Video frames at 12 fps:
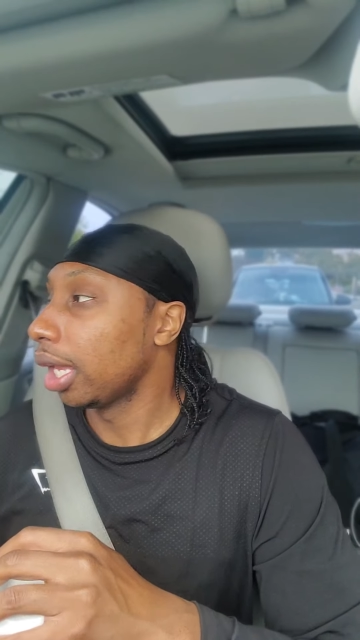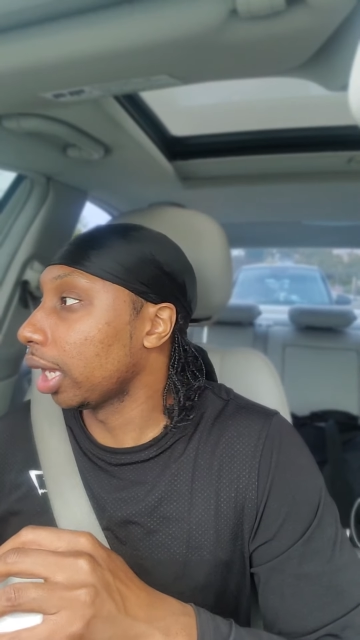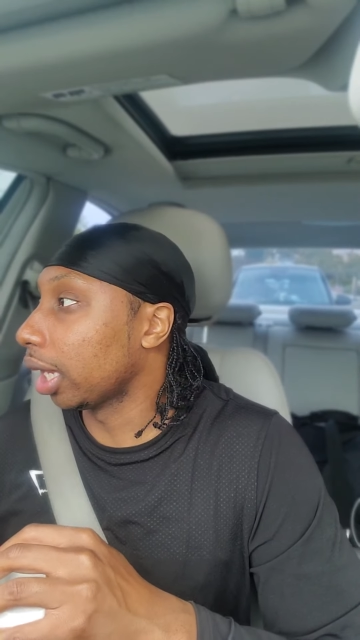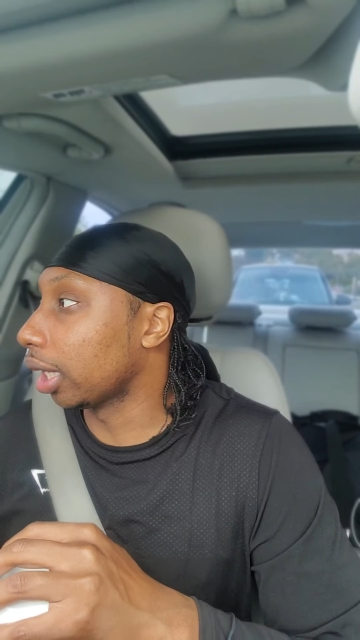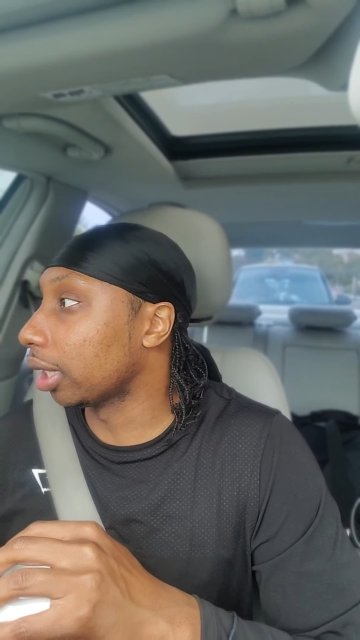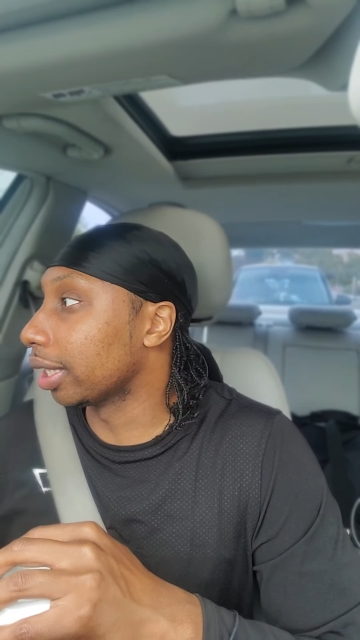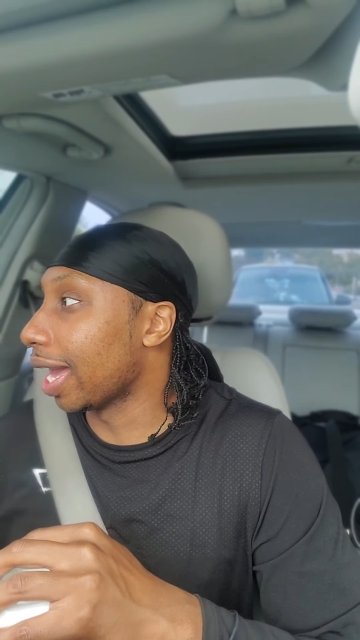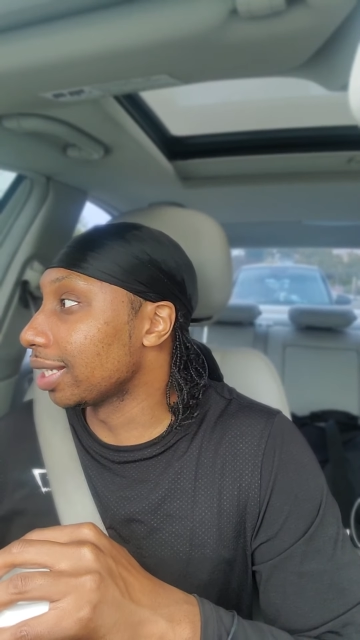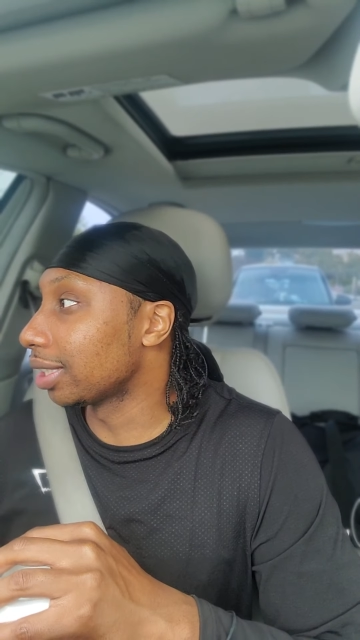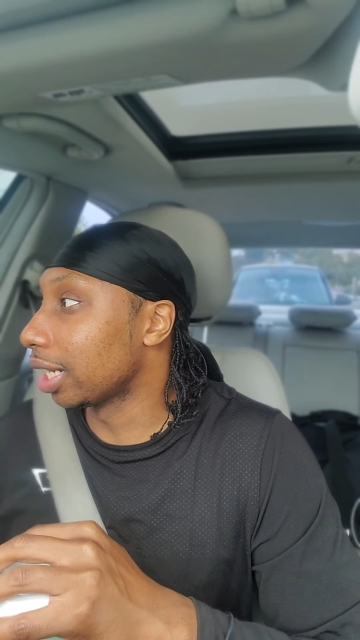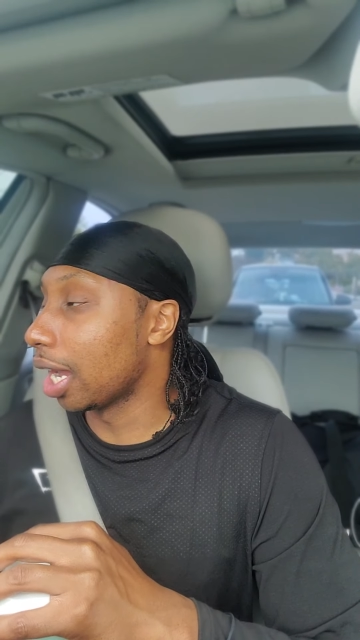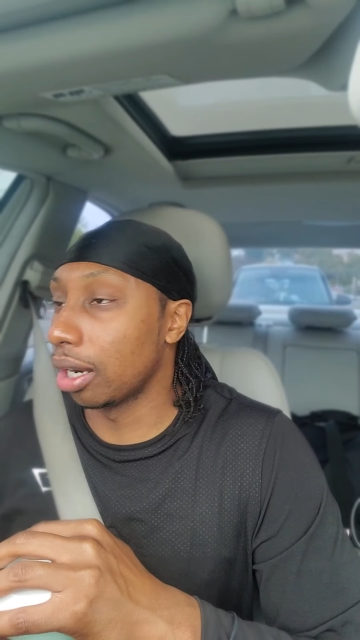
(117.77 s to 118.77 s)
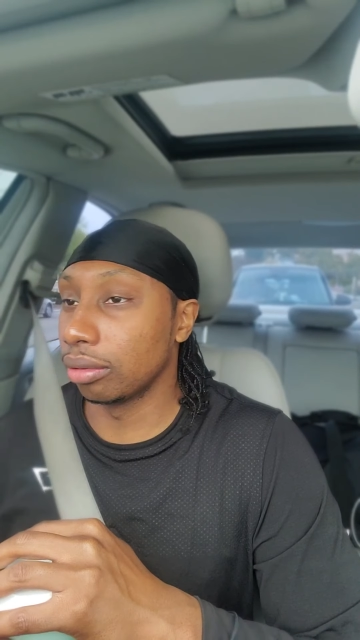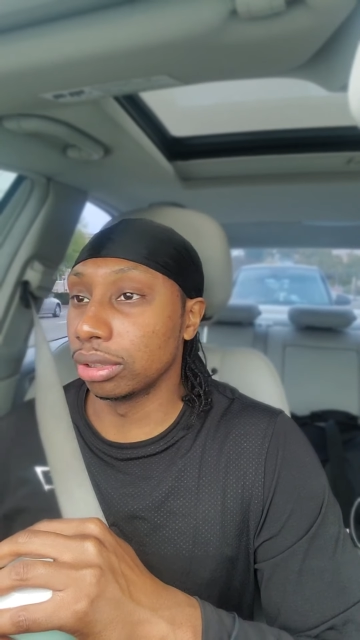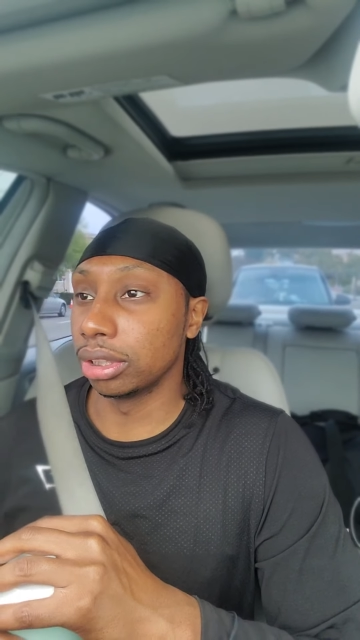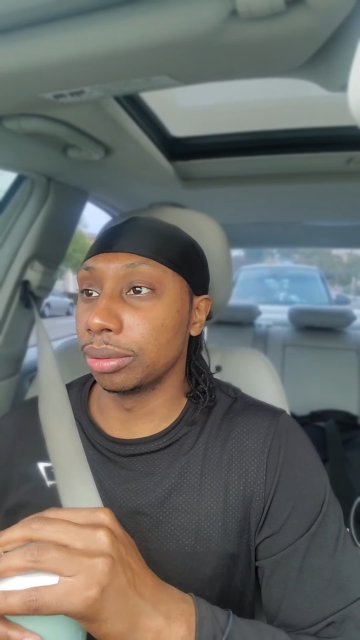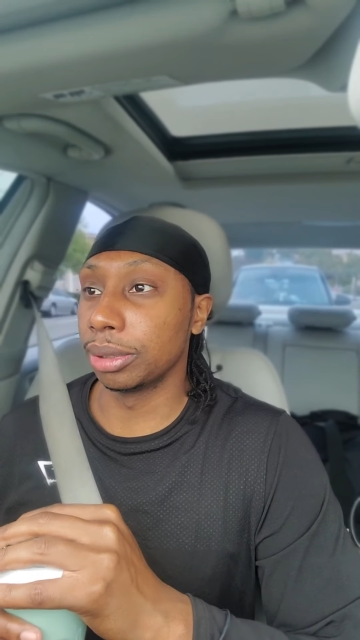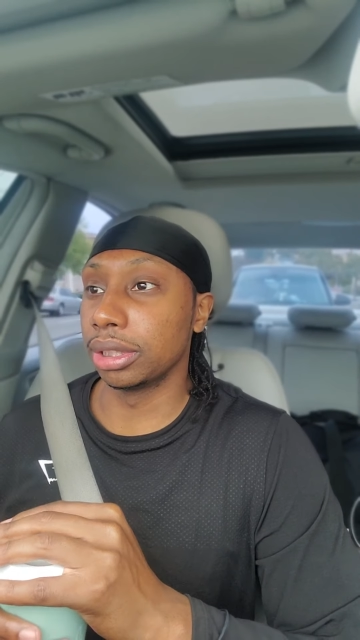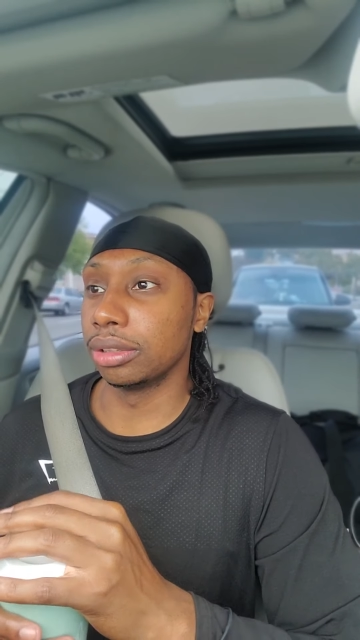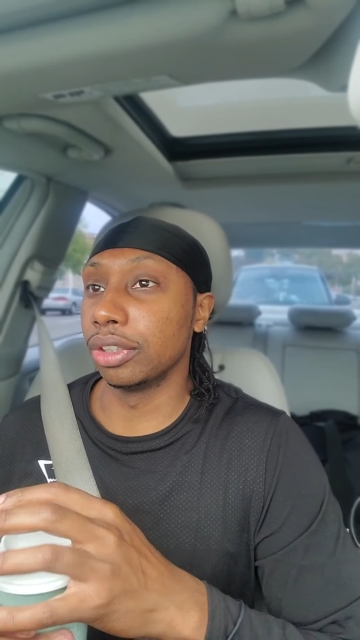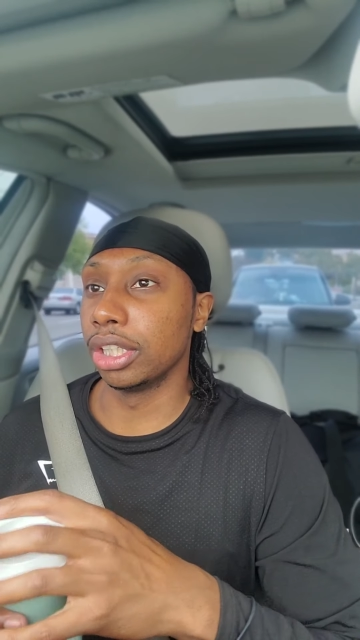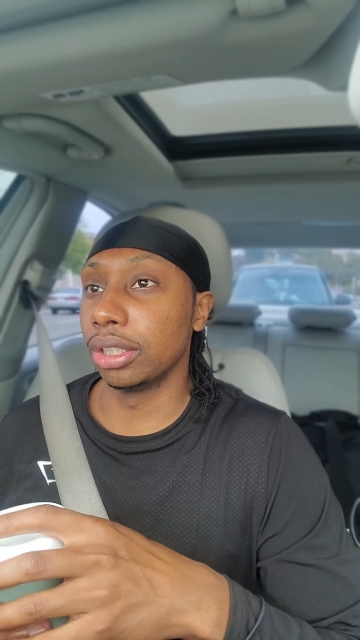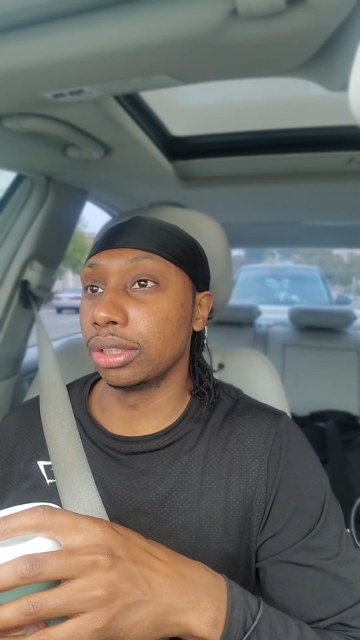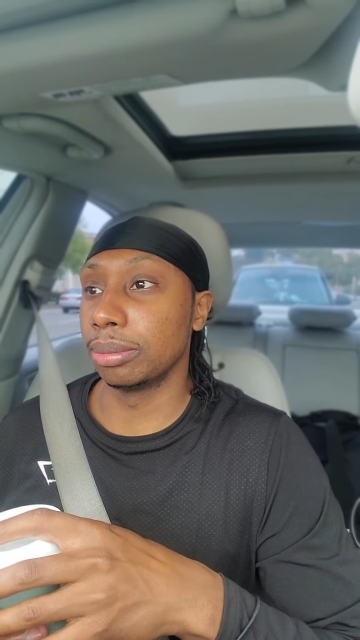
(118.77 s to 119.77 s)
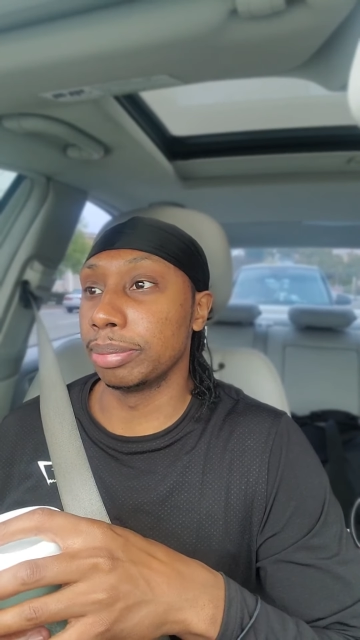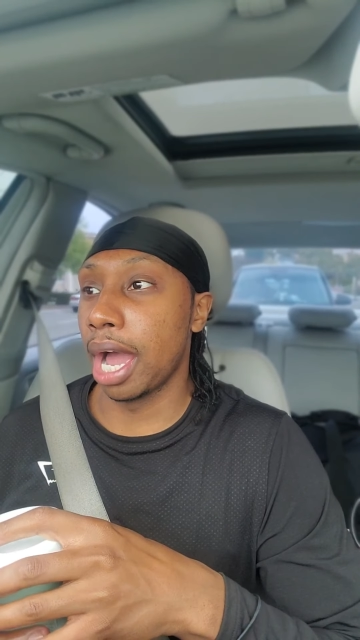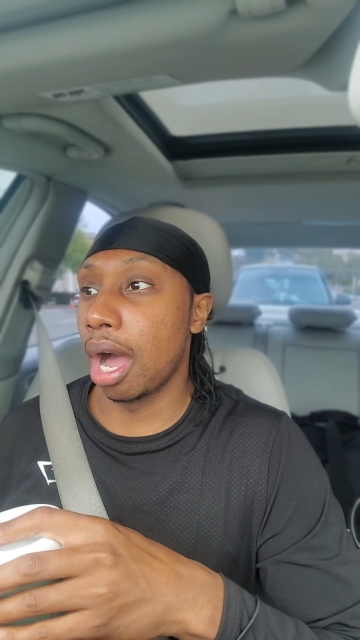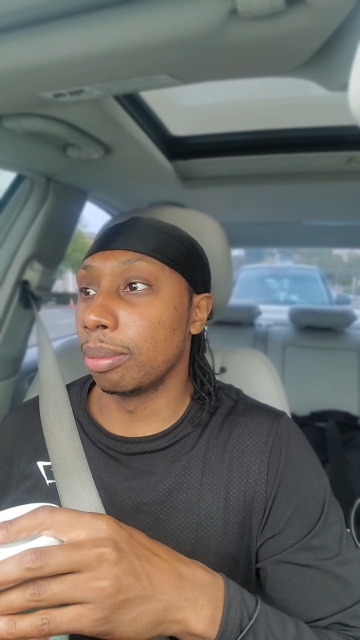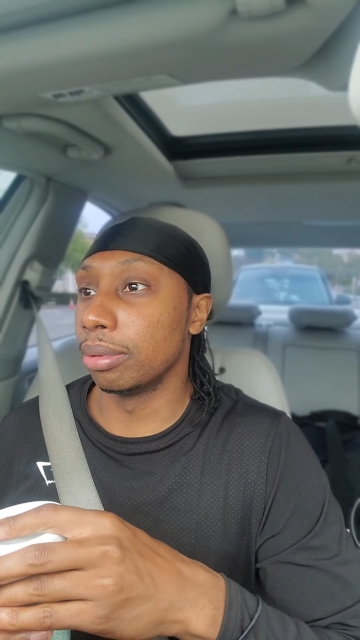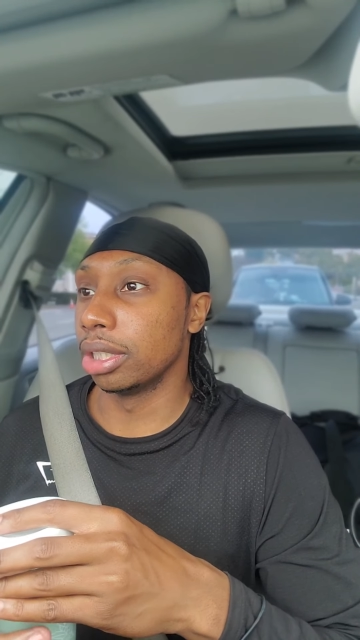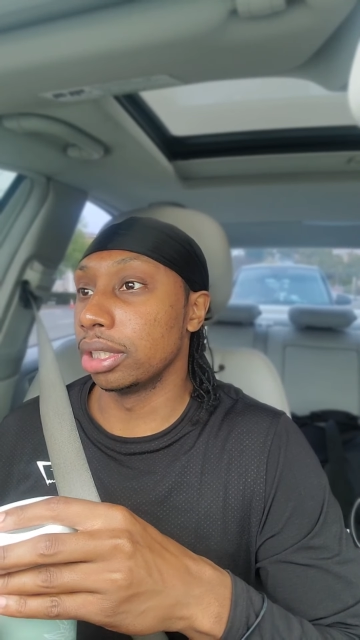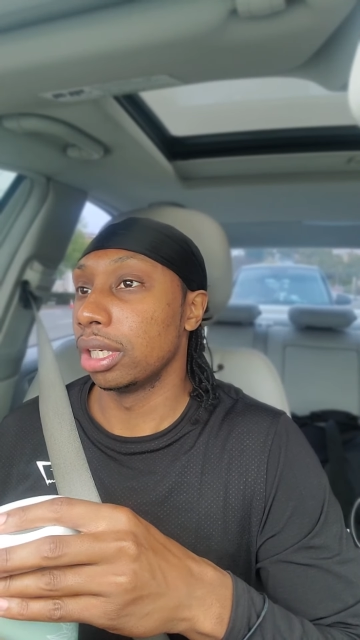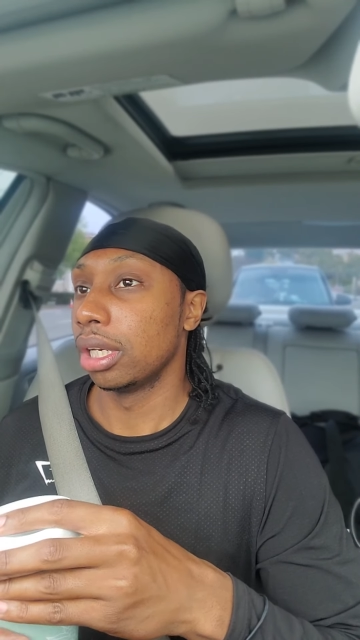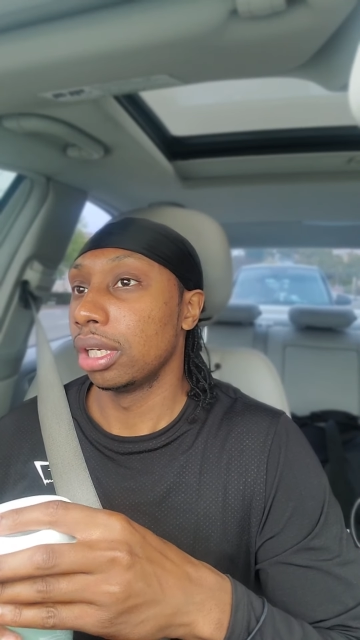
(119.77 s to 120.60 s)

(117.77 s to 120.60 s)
and that's not really what this video is about but